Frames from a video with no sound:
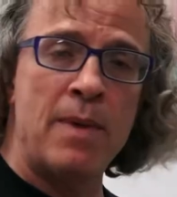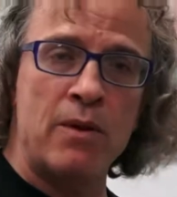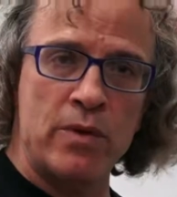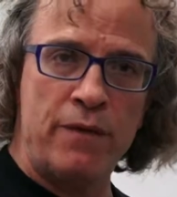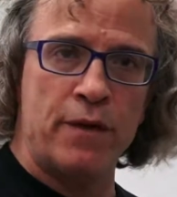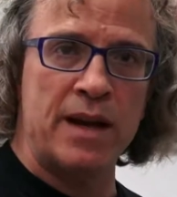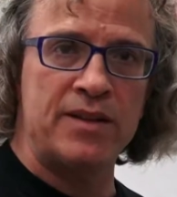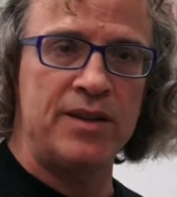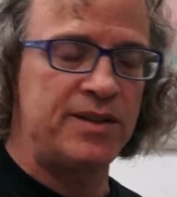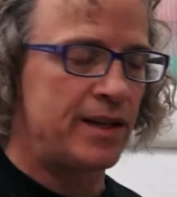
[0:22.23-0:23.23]
my
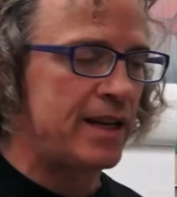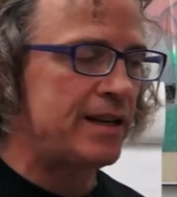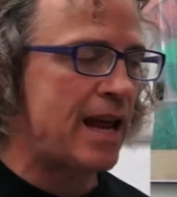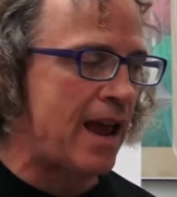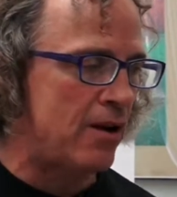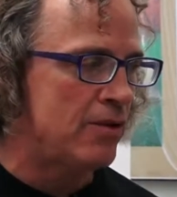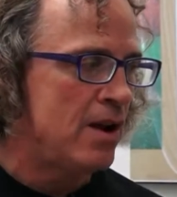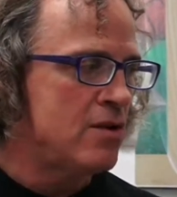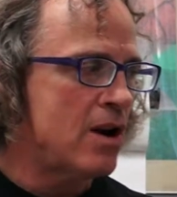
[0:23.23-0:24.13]
reflexes sitting down.